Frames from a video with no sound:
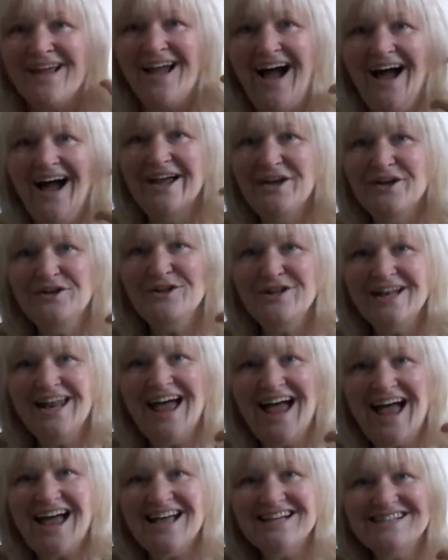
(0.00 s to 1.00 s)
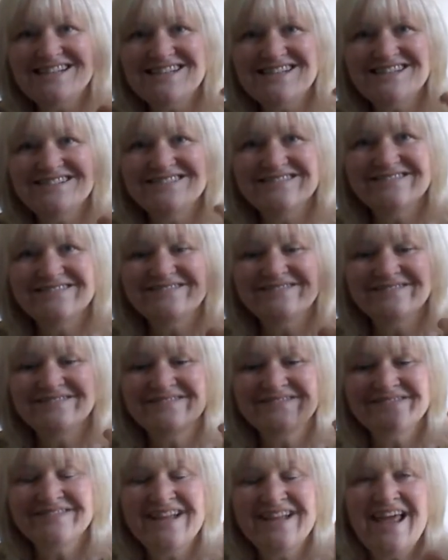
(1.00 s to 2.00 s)
Hi Hull class!
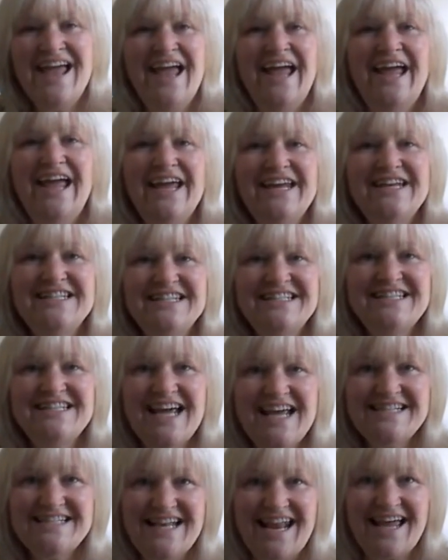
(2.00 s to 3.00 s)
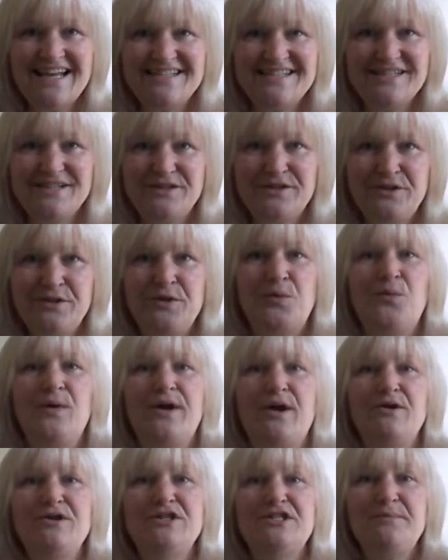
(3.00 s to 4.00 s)
In today's lesson we're
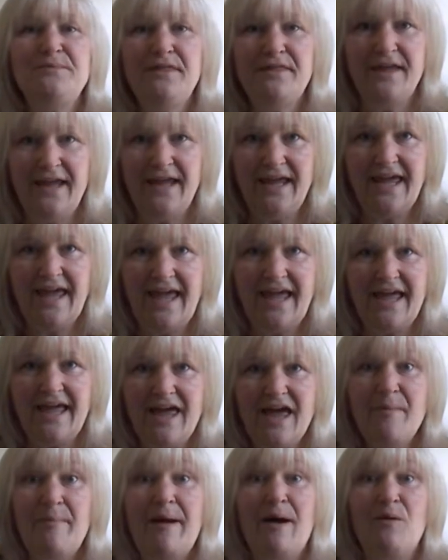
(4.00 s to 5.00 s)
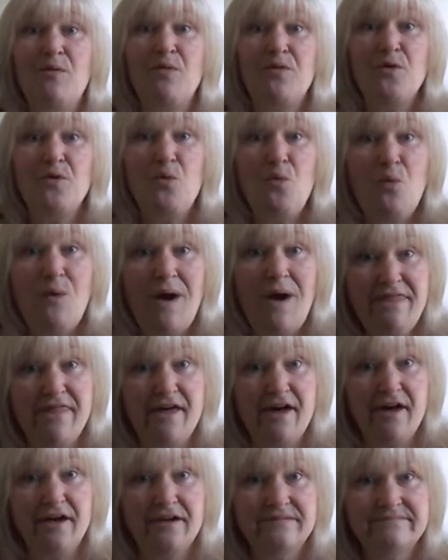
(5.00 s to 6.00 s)
going to be thinking about the
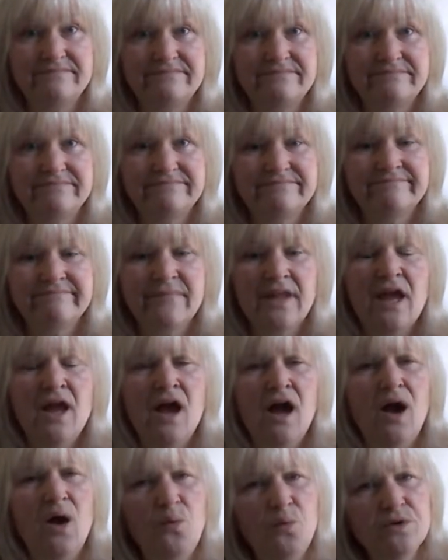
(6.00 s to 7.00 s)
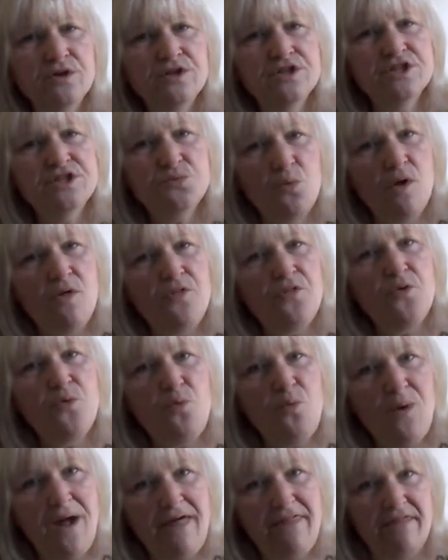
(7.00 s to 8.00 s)
weather. I wonder what the
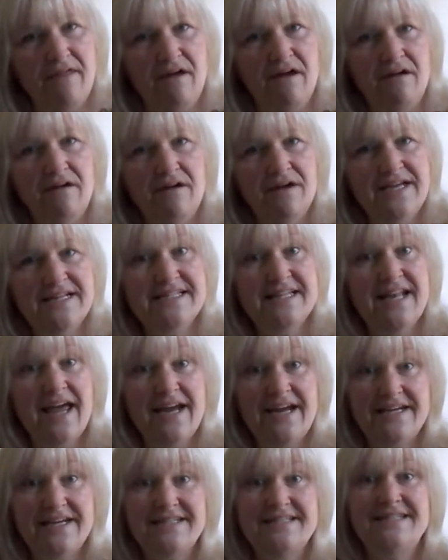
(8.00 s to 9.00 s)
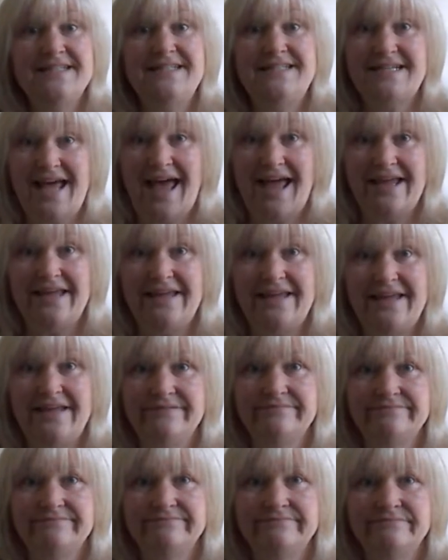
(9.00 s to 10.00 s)
weather is like today.
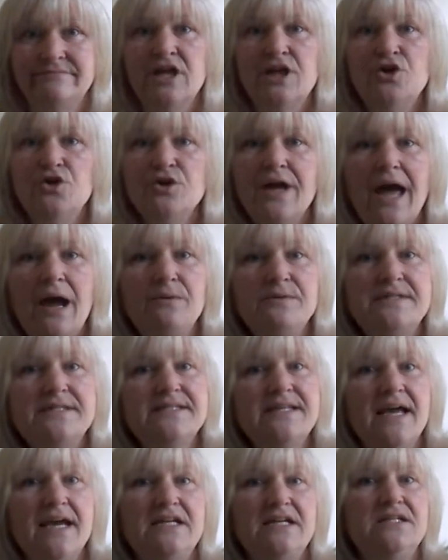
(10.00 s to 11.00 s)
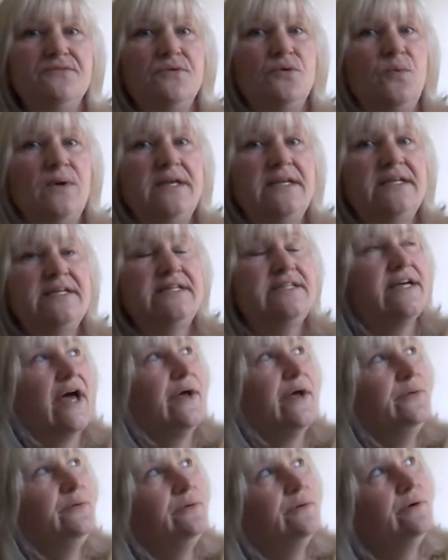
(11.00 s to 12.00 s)
Look outside of a
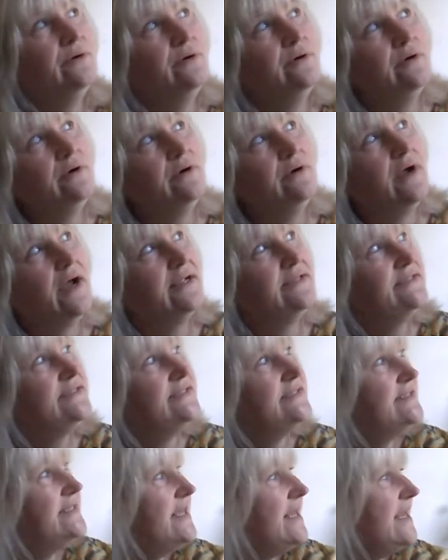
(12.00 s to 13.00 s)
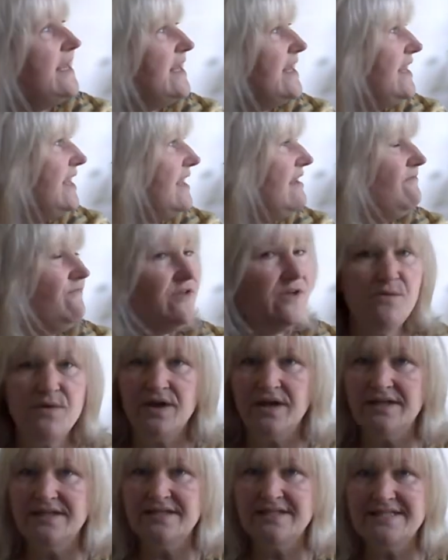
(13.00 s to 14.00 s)
window and see if you
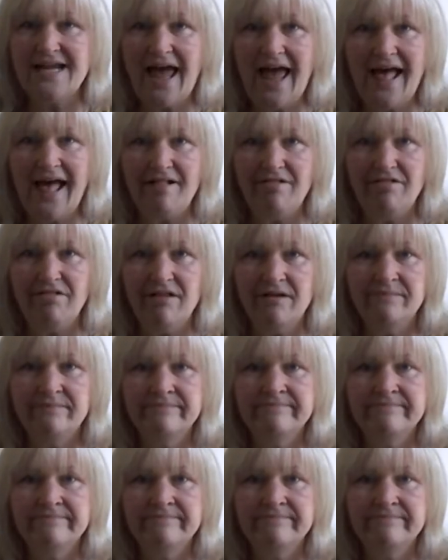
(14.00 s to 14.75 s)
can tell.